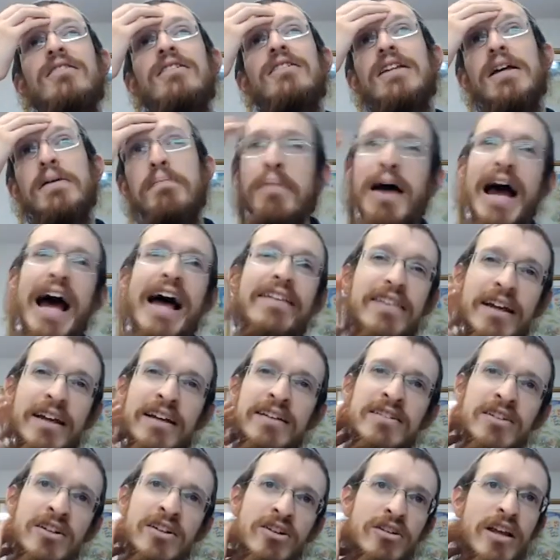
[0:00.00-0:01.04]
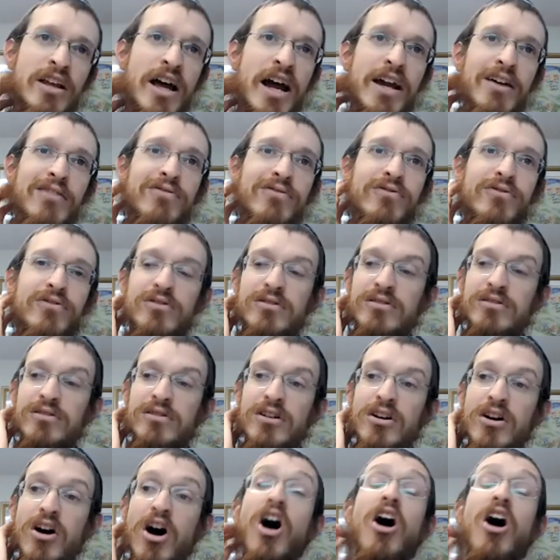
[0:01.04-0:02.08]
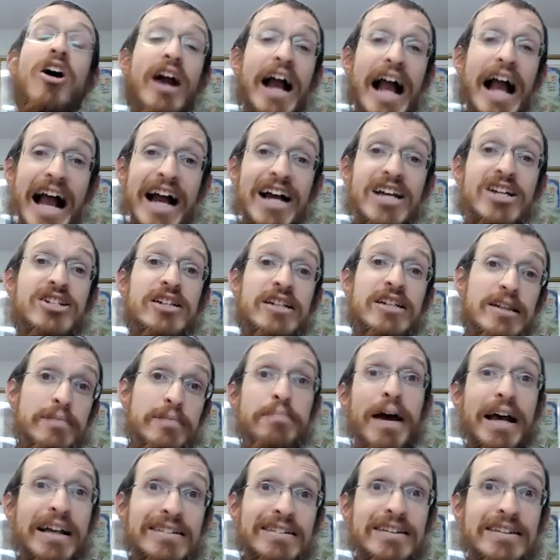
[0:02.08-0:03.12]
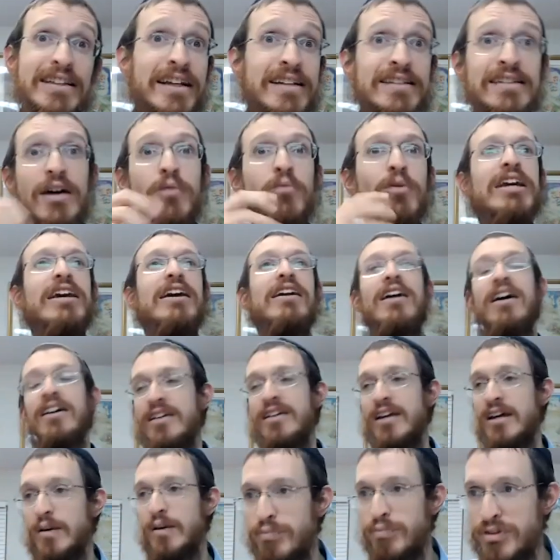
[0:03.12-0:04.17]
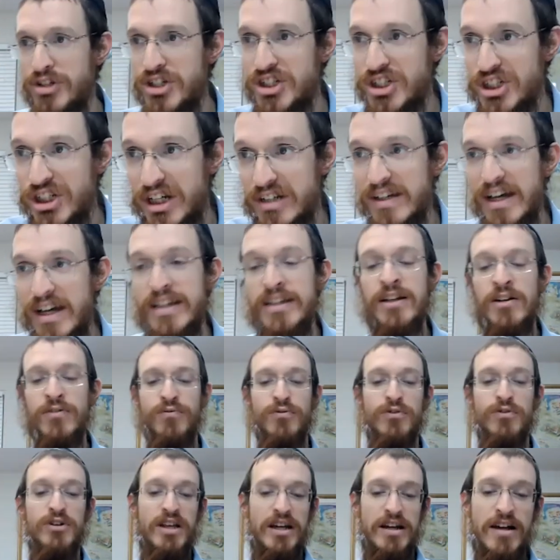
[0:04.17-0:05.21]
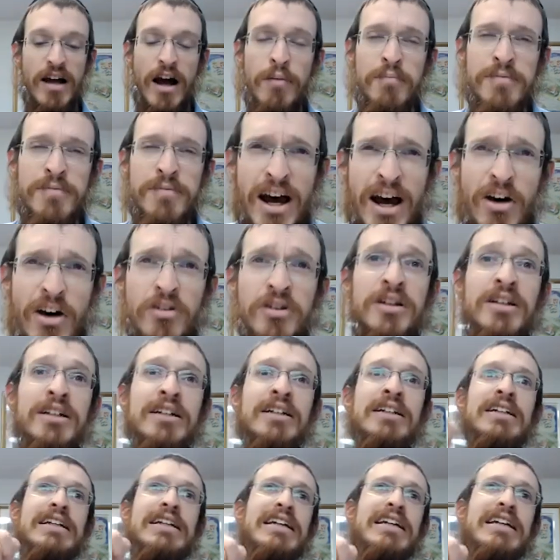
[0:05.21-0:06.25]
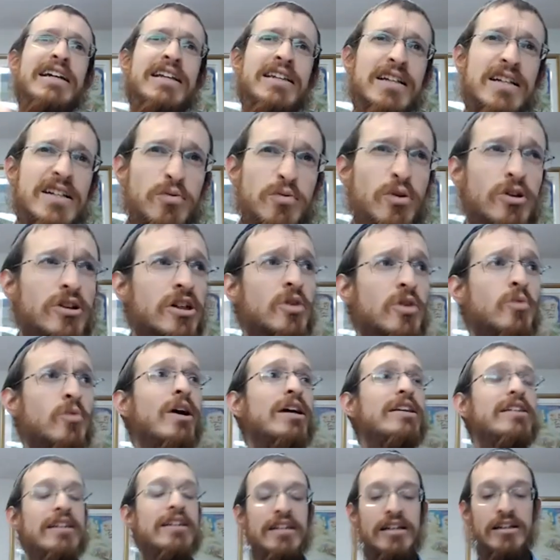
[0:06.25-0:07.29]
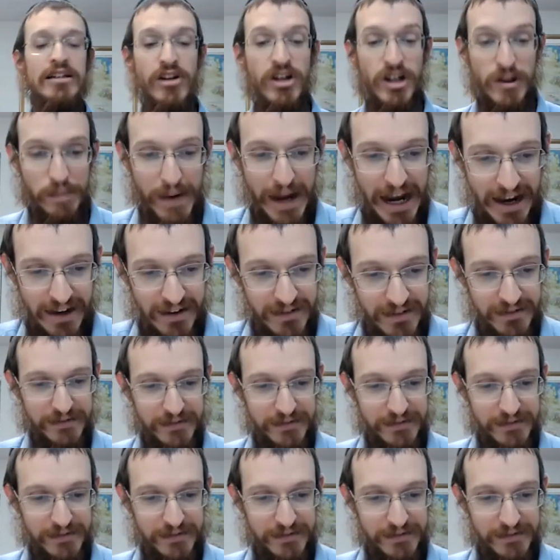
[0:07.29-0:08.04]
The bad things in our life are actually the best things that we cannot yet appreciate. And therefore they come down in this world in a way that they look bad.